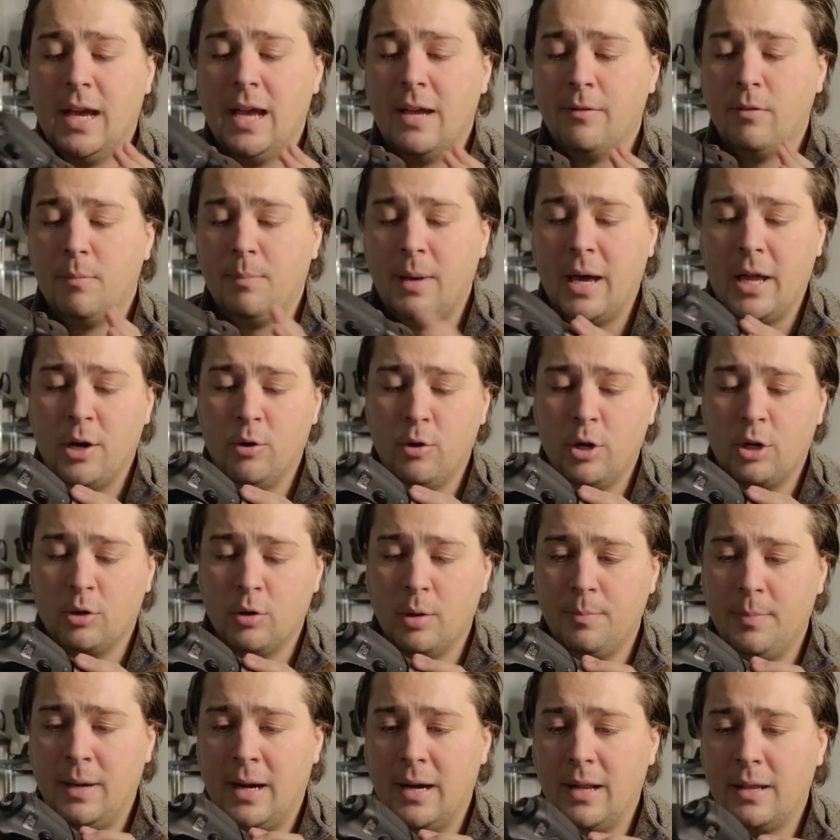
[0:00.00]
I have a battery
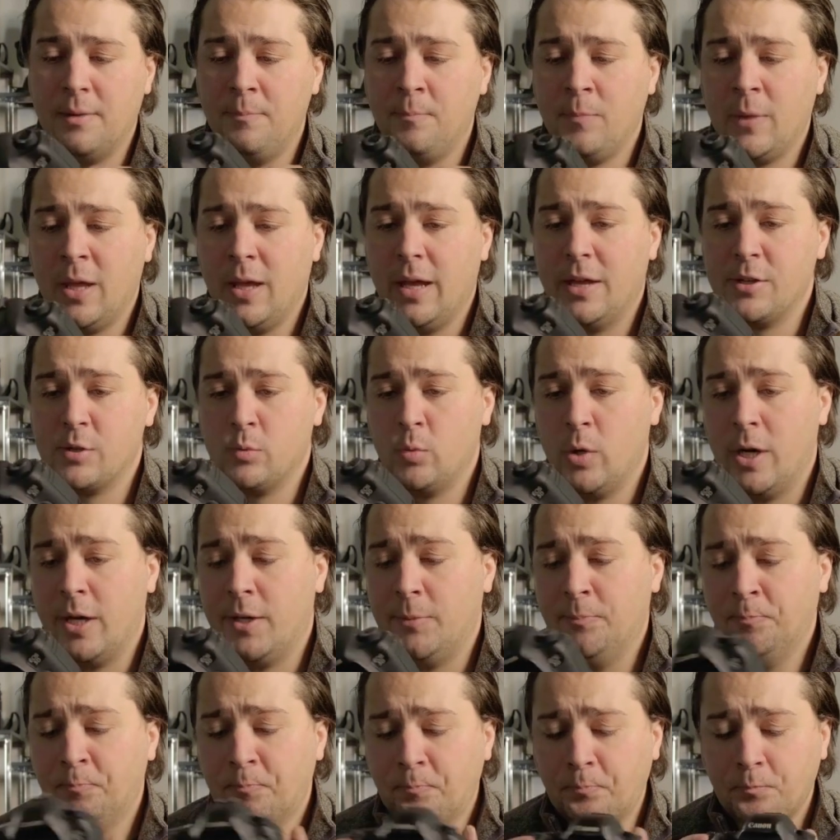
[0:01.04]
grip on it as
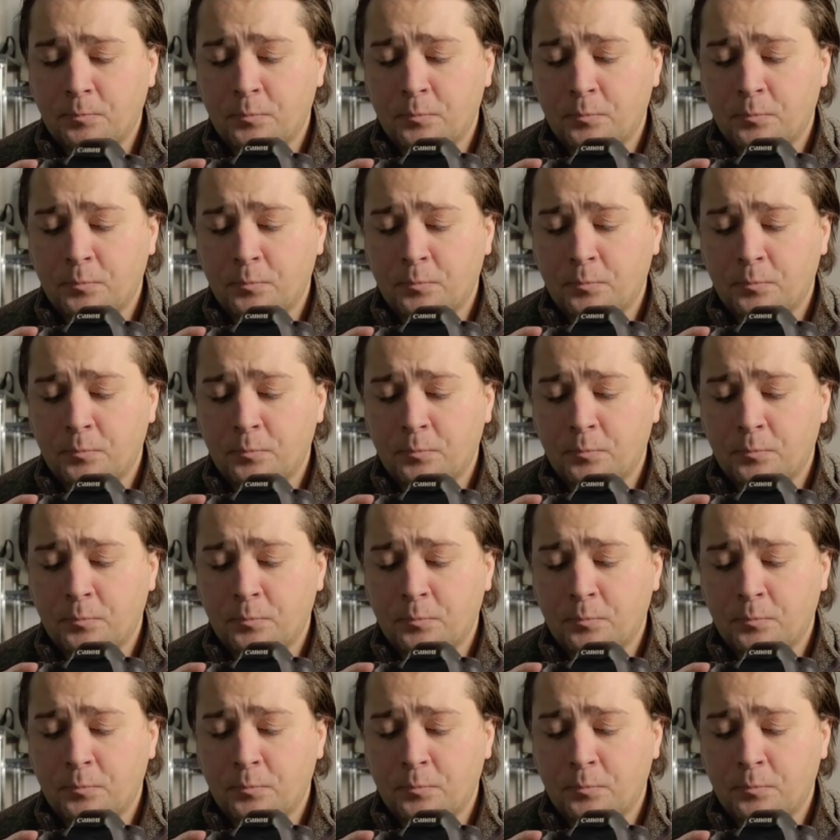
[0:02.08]
well.